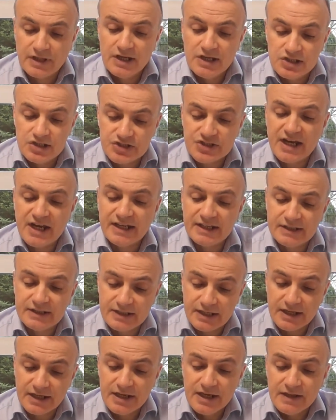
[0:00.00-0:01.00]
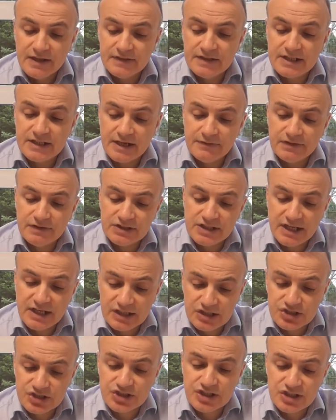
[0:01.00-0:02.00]
Secondly, the devil
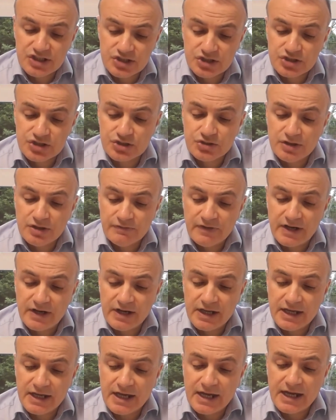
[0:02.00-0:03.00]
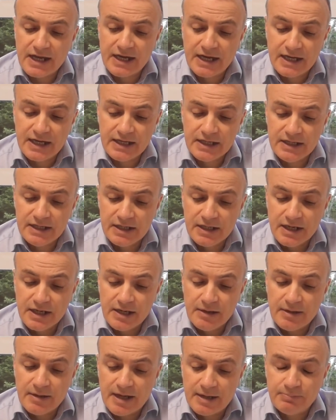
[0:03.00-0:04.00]
takes Jesus to a very high
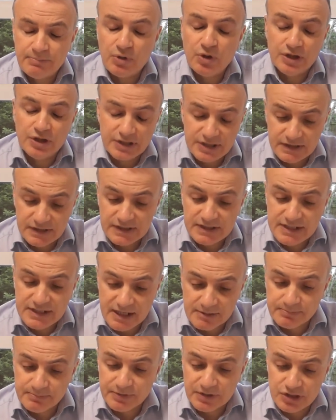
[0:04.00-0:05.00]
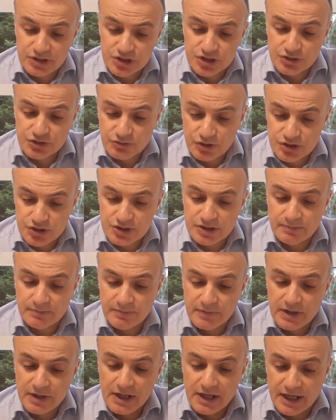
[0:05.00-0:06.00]
point in the temple in Jerusalem
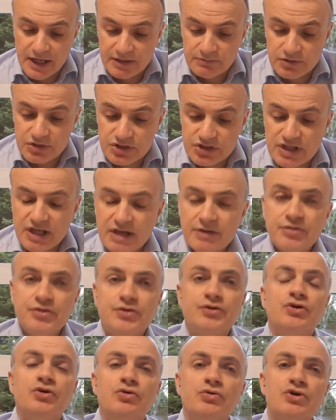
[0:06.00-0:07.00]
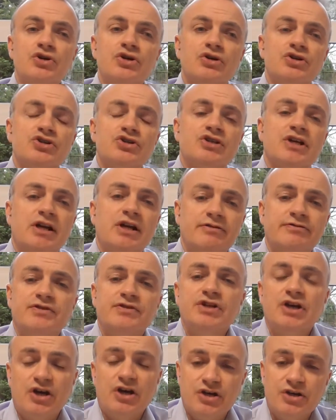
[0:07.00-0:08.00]
and would say, "Throw yourself
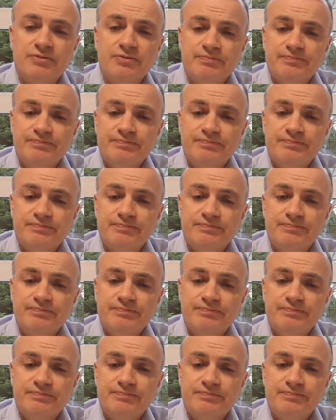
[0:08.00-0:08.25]
down."